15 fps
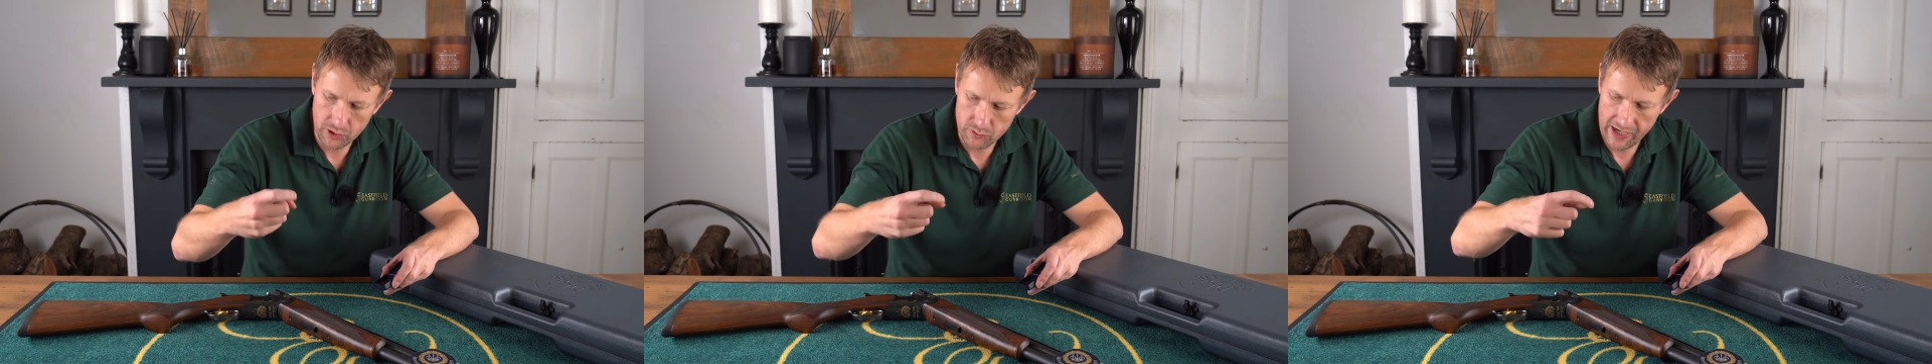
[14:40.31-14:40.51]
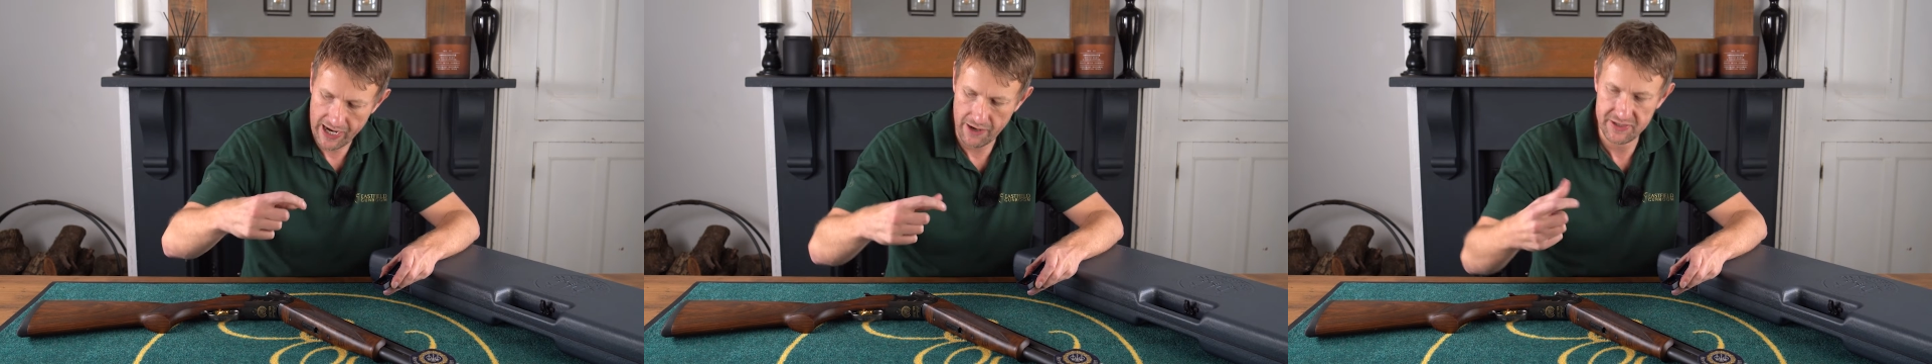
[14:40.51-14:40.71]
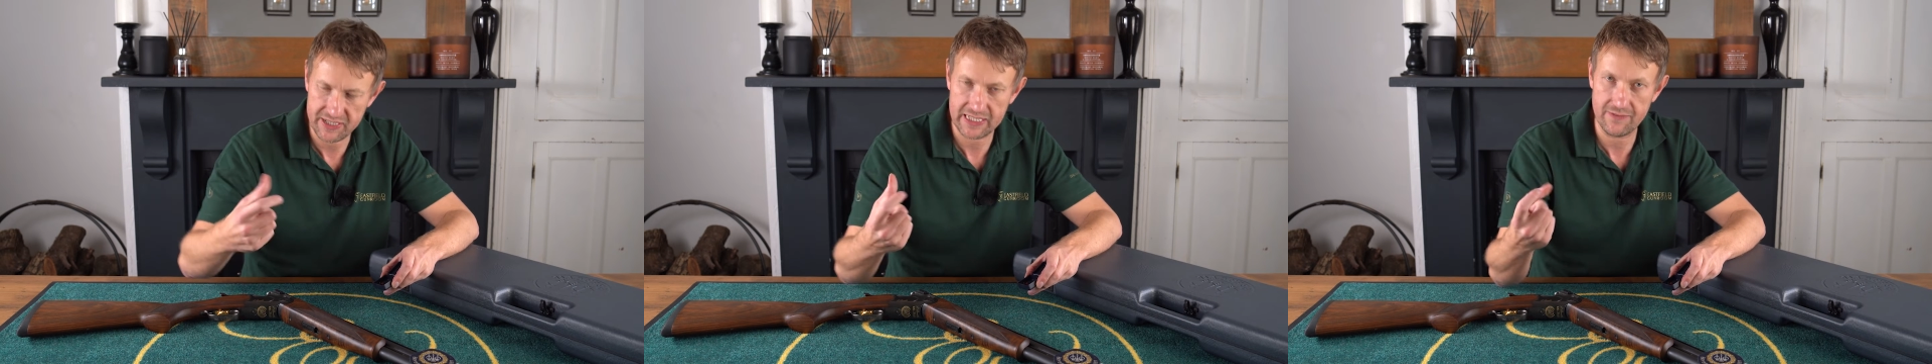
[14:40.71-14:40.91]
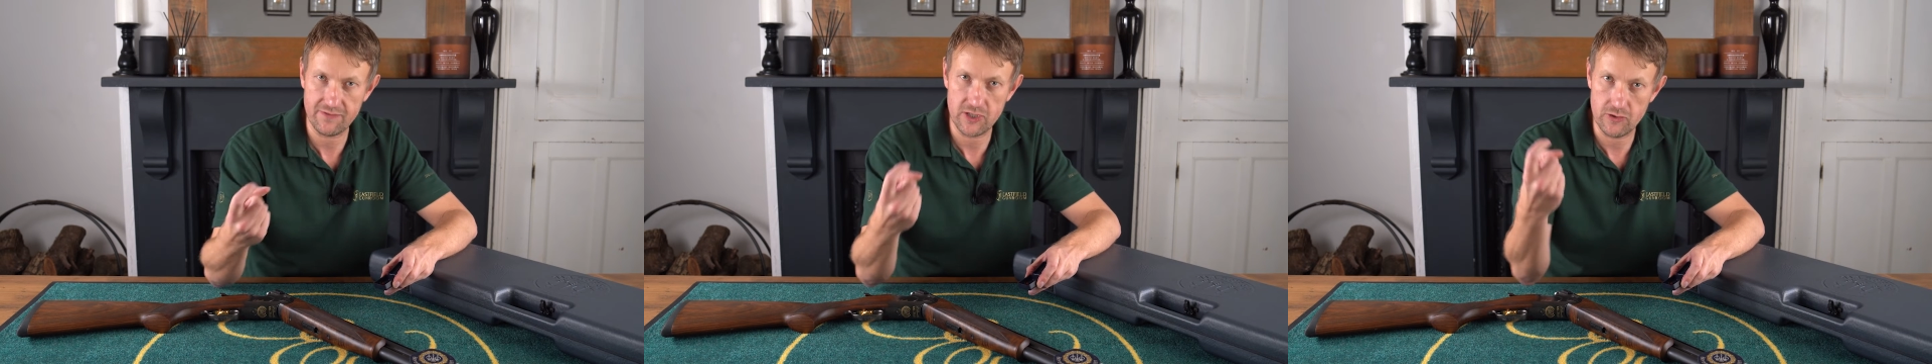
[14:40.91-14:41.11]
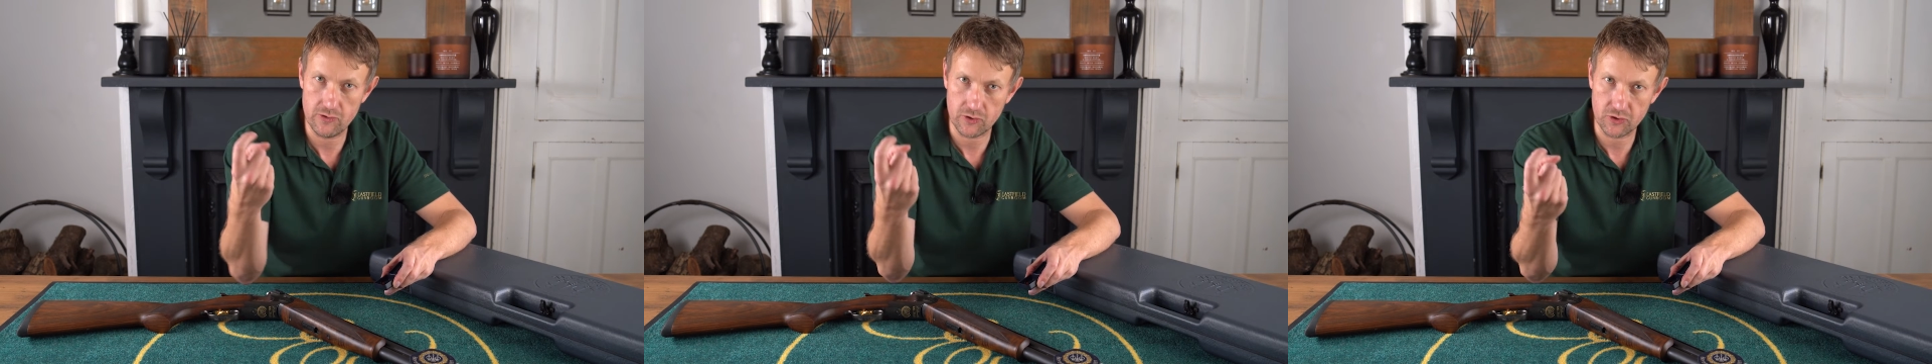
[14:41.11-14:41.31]
round and
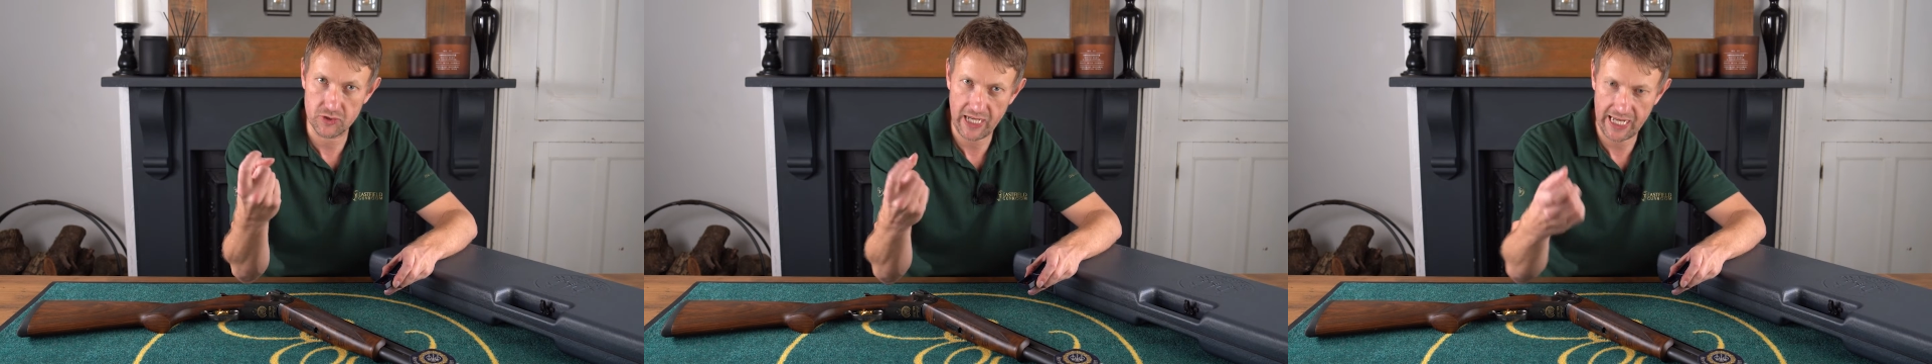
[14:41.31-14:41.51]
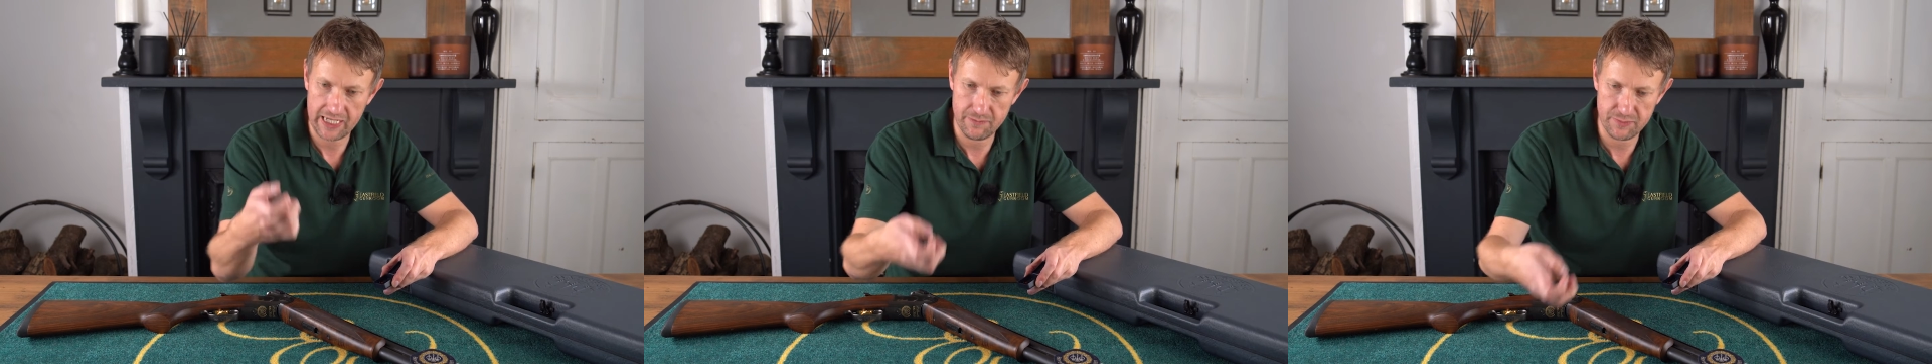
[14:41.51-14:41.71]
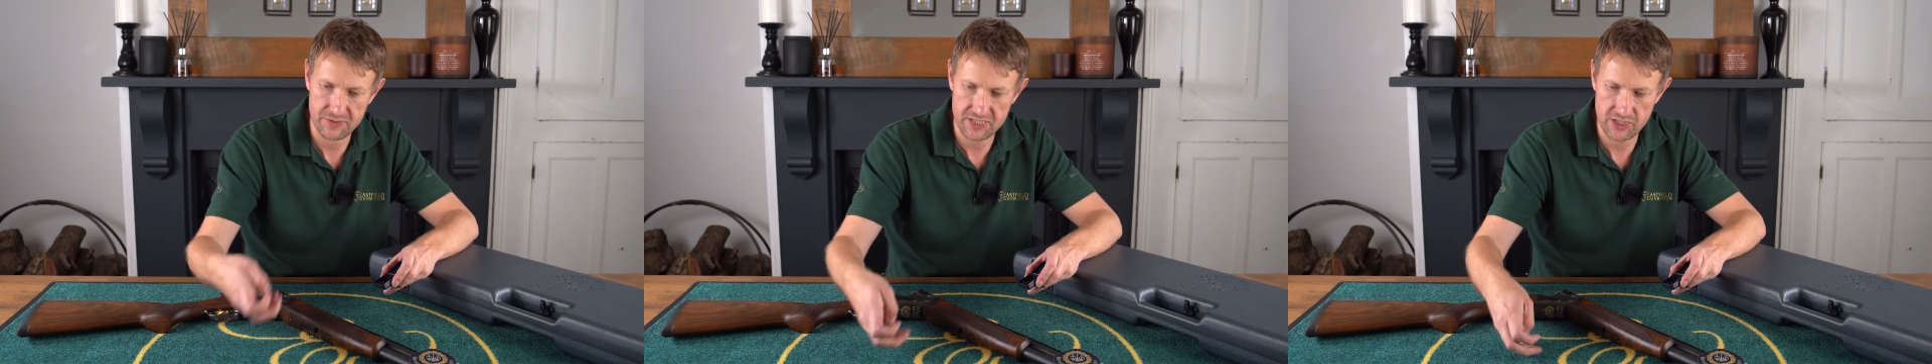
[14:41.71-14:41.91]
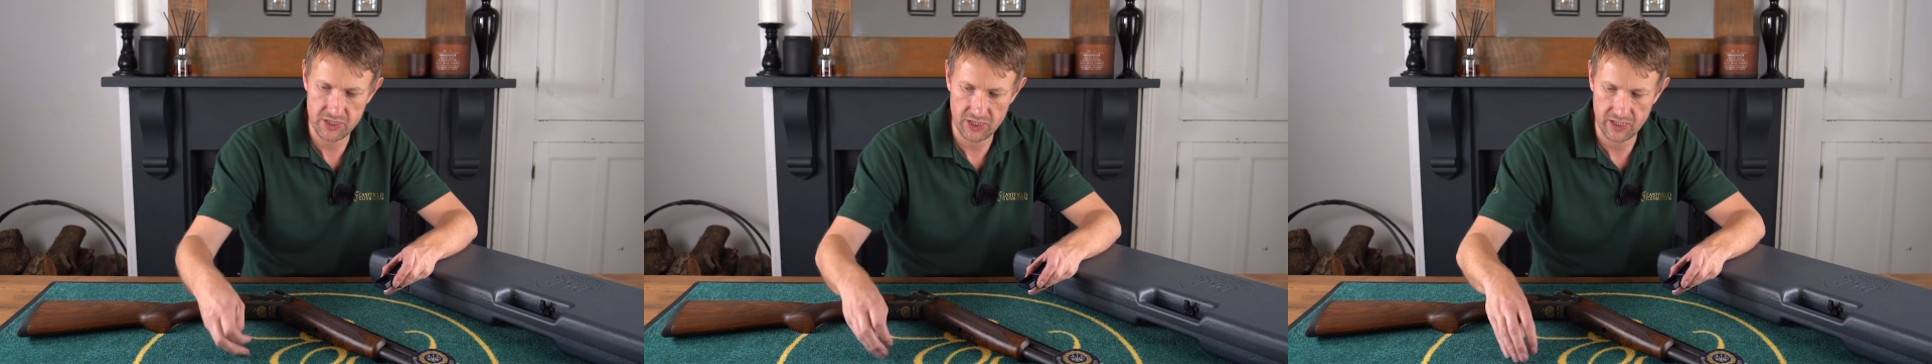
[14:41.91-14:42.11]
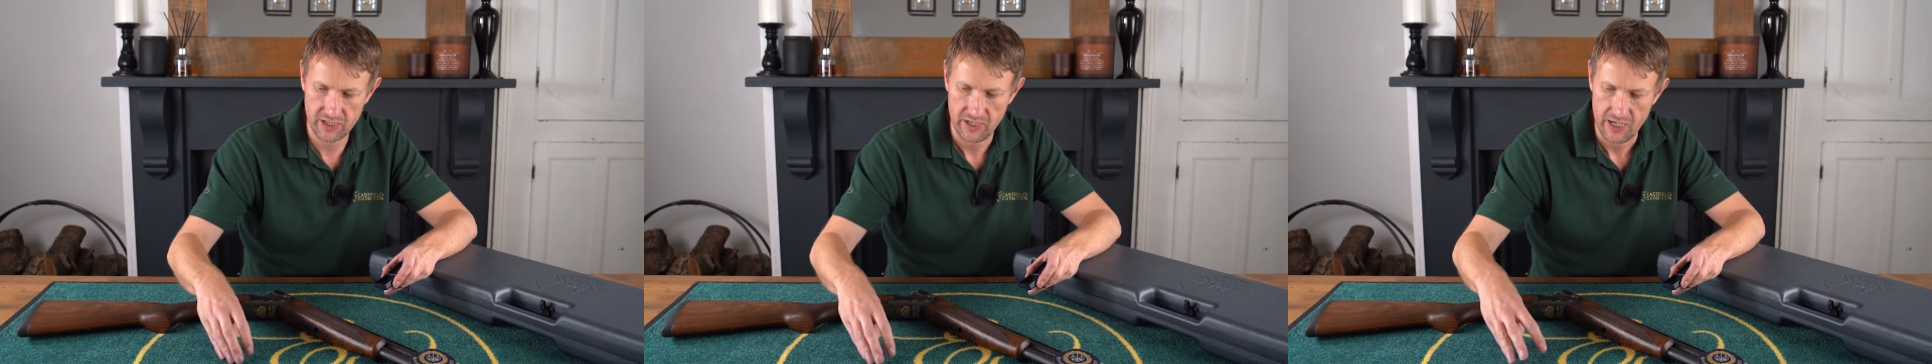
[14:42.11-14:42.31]
giving you a good hand
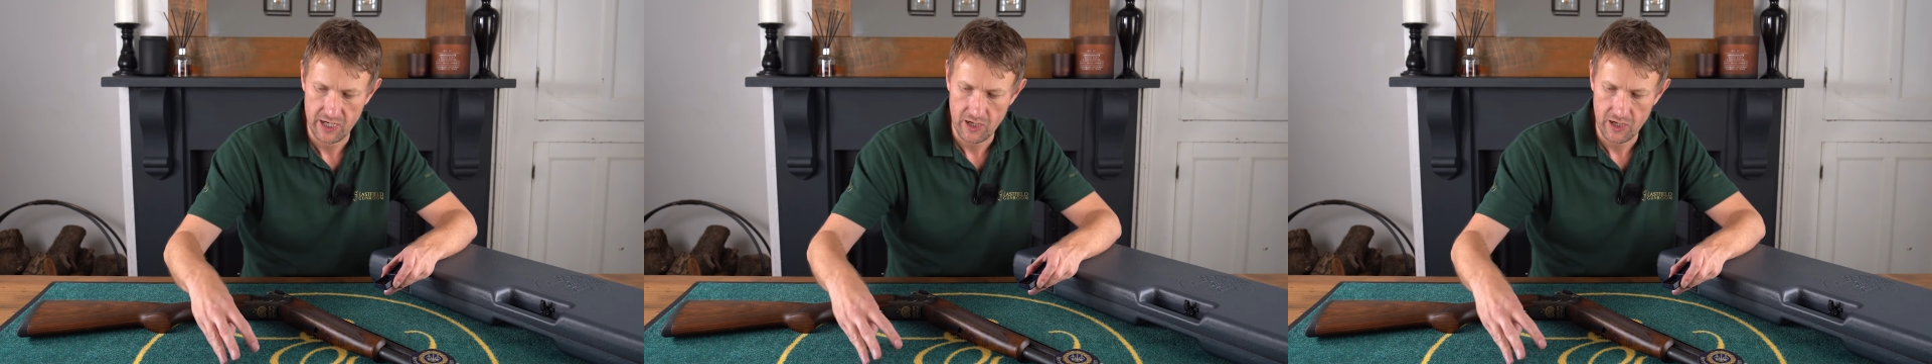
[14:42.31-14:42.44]
position.